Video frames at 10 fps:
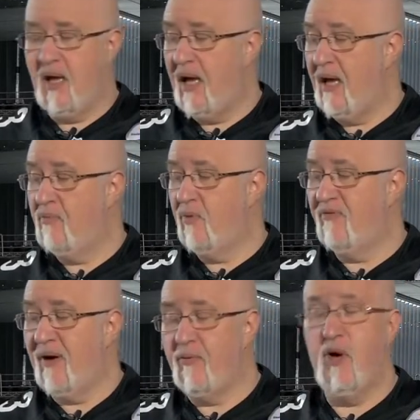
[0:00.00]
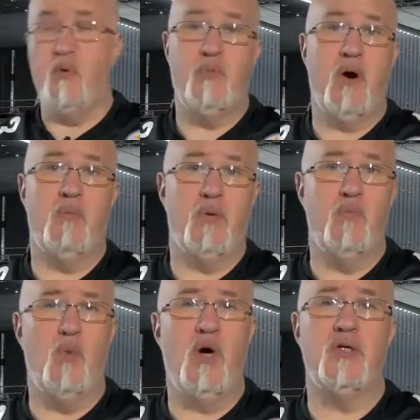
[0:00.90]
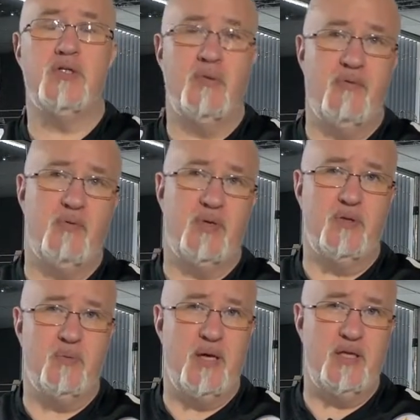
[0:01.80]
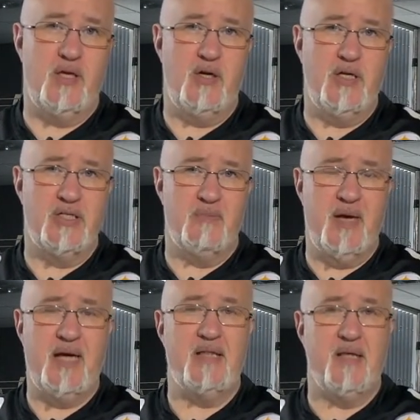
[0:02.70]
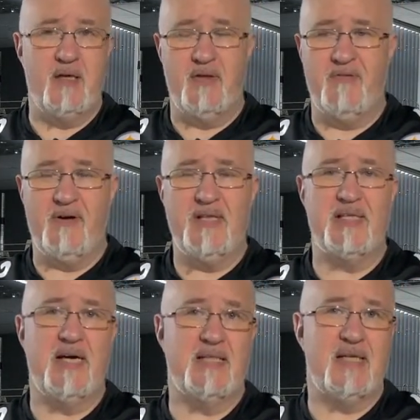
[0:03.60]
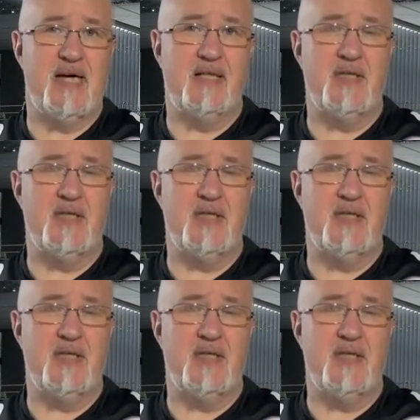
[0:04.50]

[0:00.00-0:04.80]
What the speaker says: We found no problem whatsoever with the way the units are made. They're very tactile,